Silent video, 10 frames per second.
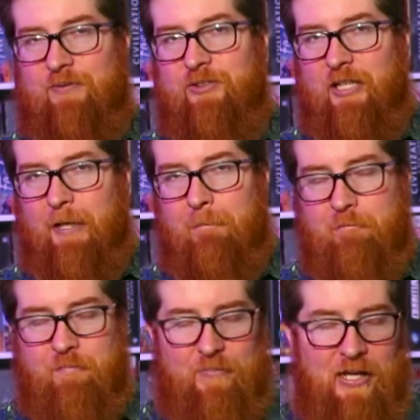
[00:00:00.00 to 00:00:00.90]
I've seen,
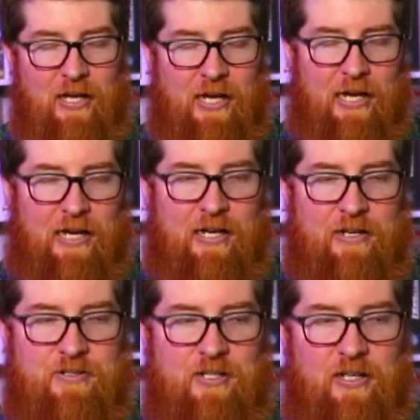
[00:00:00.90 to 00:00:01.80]

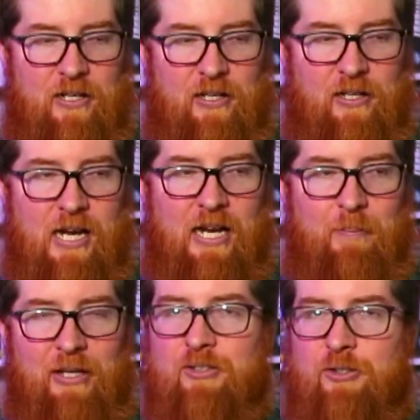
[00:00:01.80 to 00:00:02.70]
and it
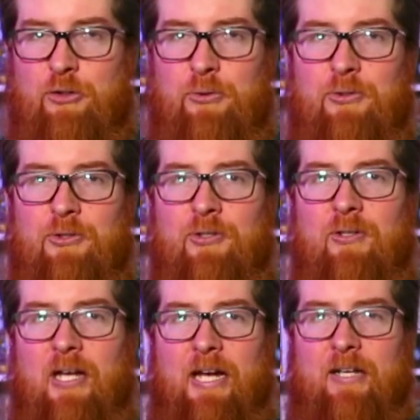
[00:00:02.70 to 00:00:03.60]
makes a
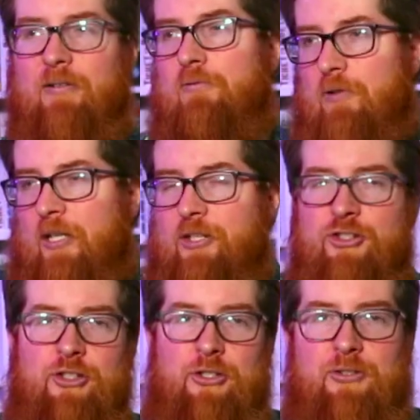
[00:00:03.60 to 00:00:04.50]
cool run and
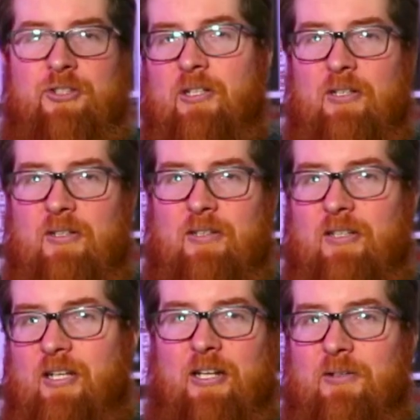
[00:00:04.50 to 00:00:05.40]
shoot,
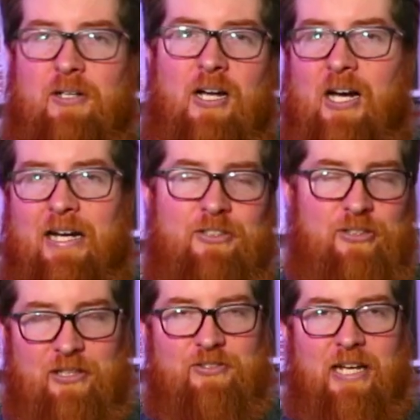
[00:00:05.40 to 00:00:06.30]
hide,
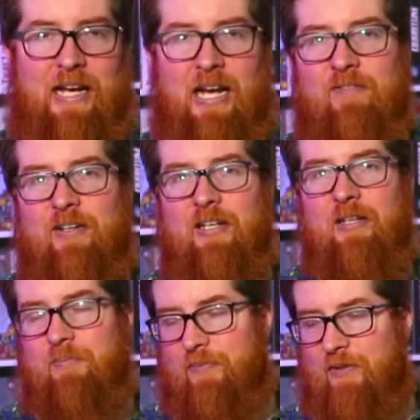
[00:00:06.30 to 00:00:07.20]
try to stay ahead of him.